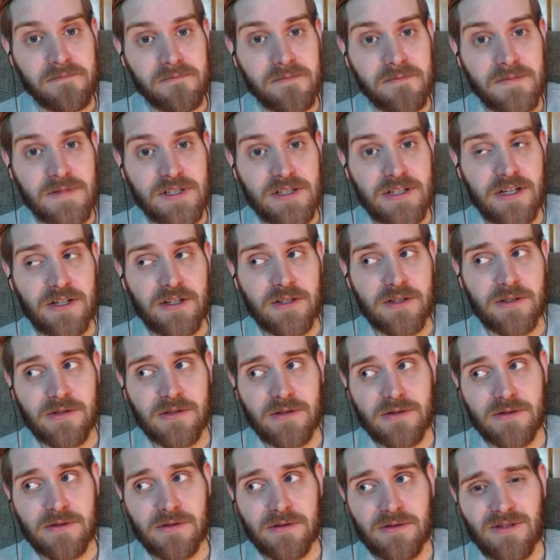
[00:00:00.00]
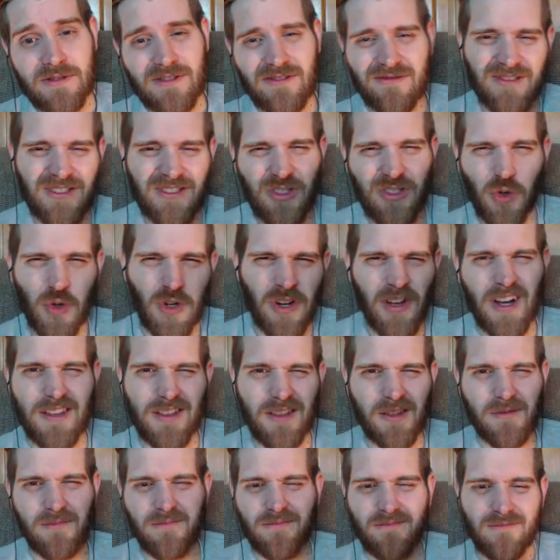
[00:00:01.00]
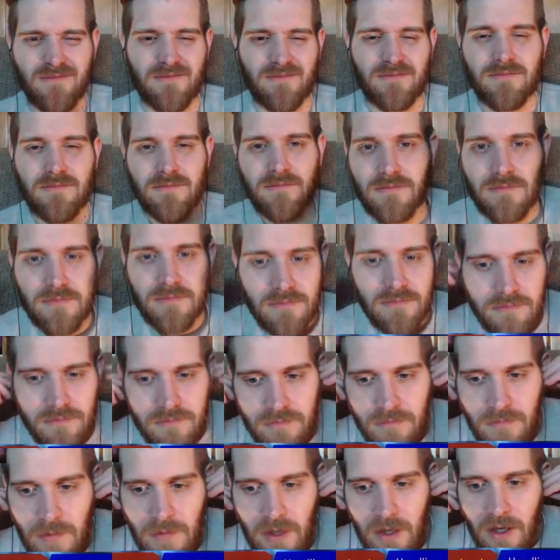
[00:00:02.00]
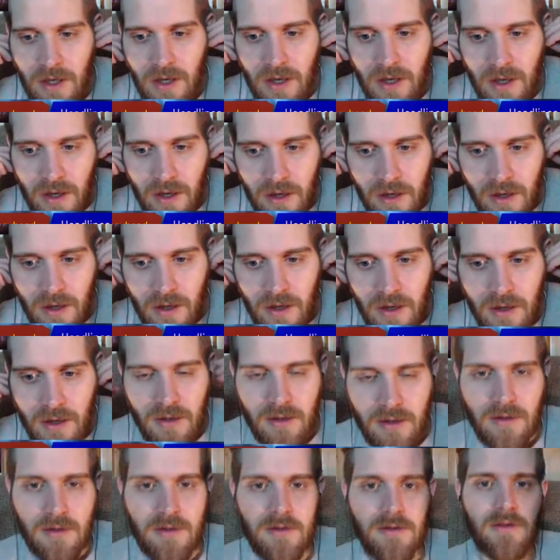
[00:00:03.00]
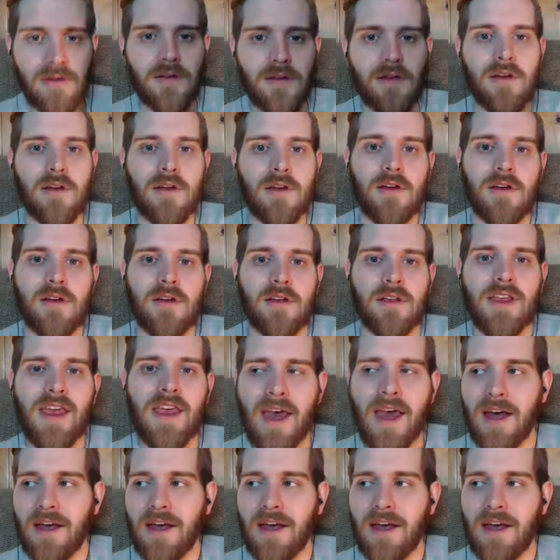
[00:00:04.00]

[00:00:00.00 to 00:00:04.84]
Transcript: So, sort of hunt like them. Grimm, except for with demons or yeah.